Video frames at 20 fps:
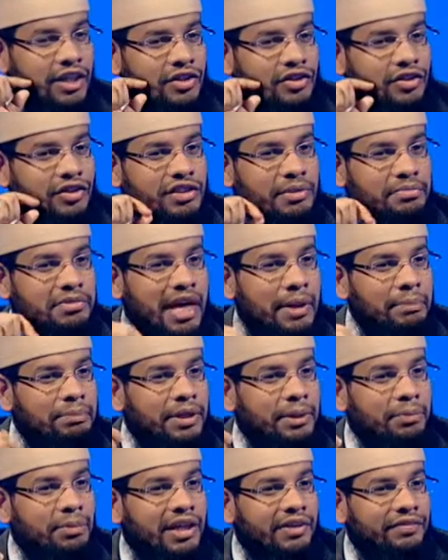So sometimes
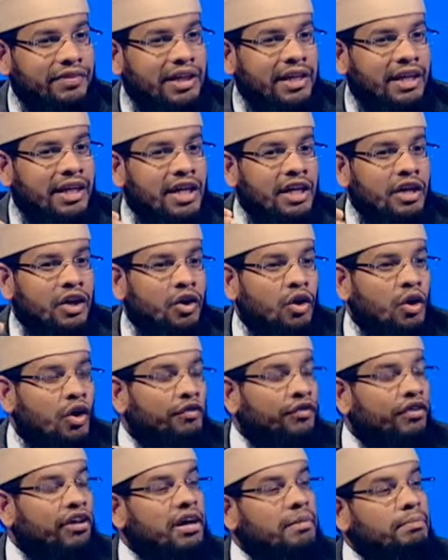people even go
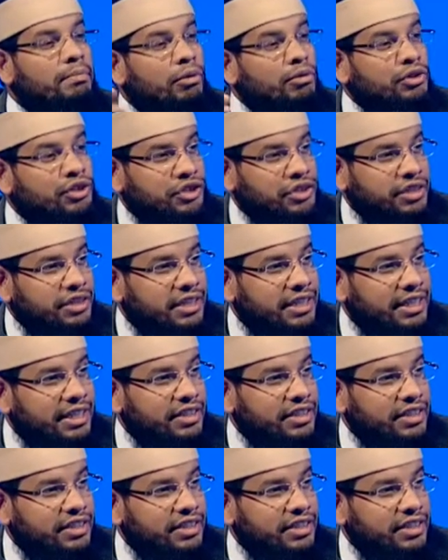for an abortion,